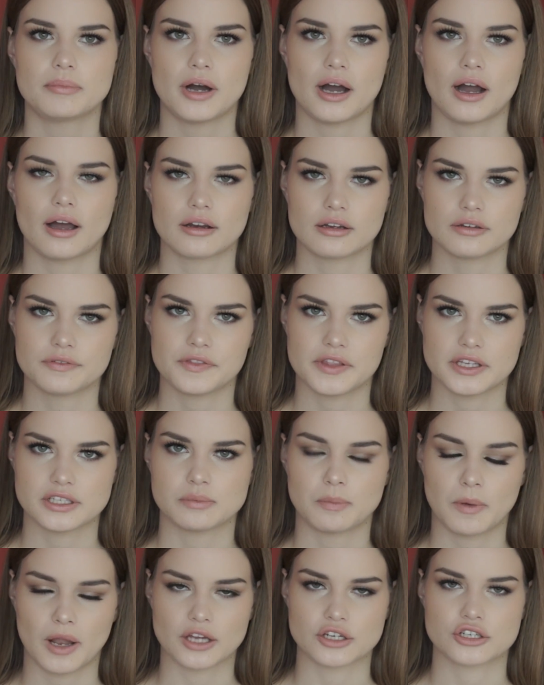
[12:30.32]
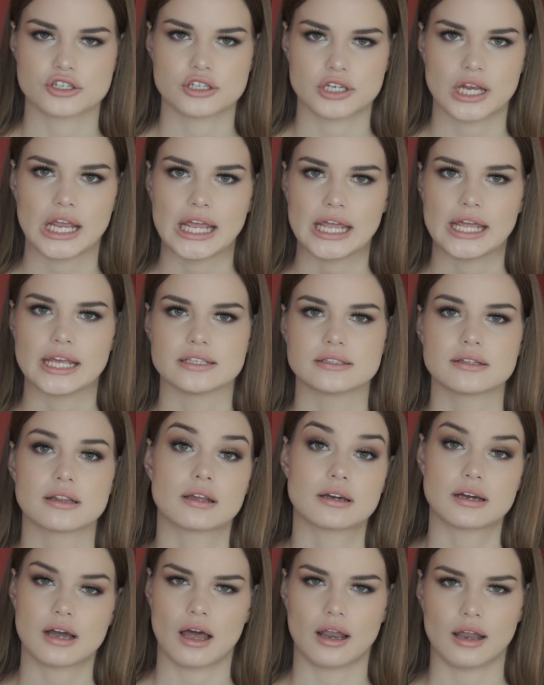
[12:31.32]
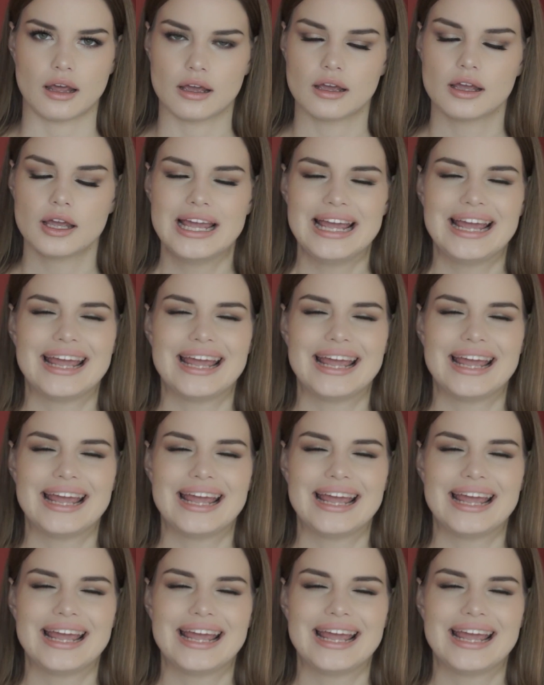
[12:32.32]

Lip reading: part of this blush is the color.